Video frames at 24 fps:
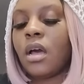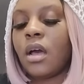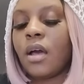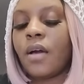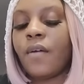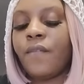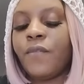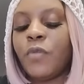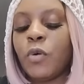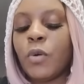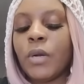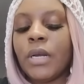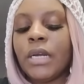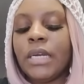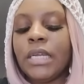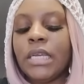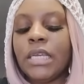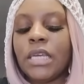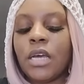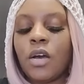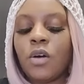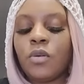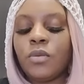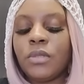for
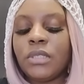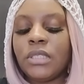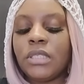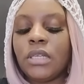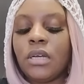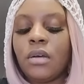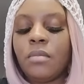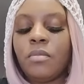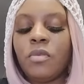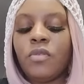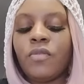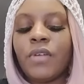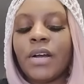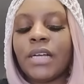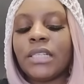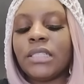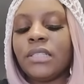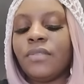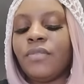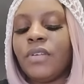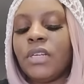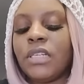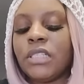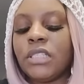Leo? Sun, Moon,
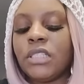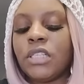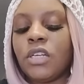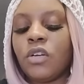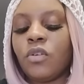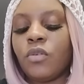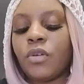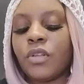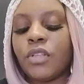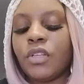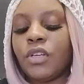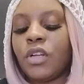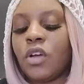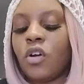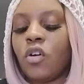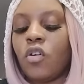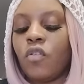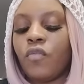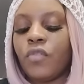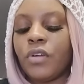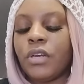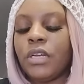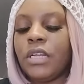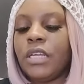Rising, Venus, and North
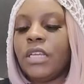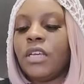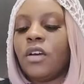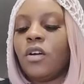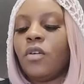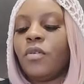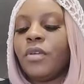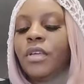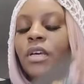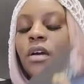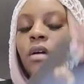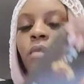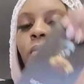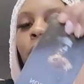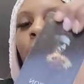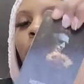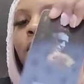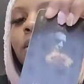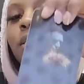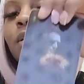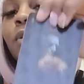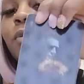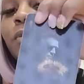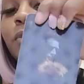Node for Leo. Yup, what I told